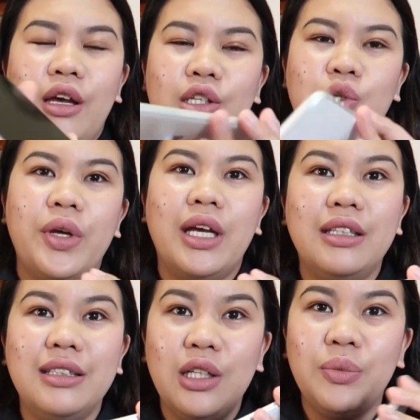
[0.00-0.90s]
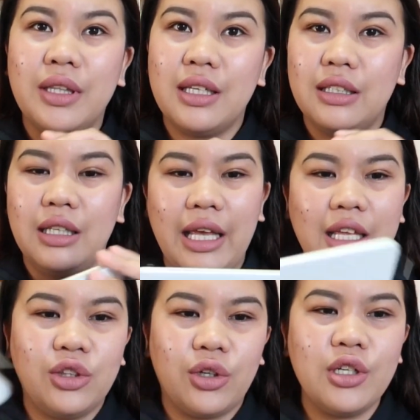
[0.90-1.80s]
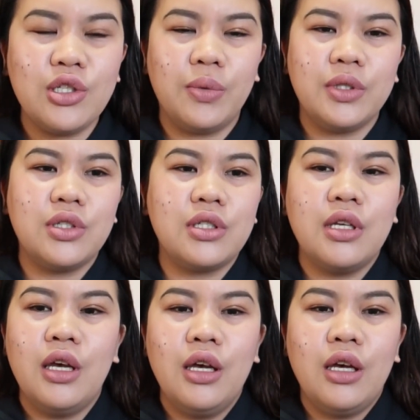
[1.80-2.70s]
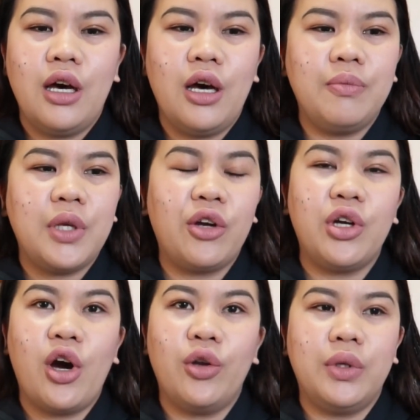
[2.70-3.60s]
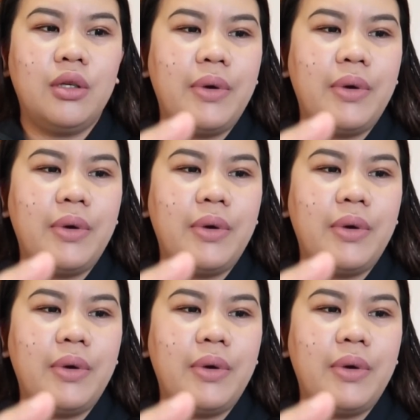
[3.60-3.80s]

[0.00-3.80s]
So we're gonna deal with that later, so we'll just carry on with the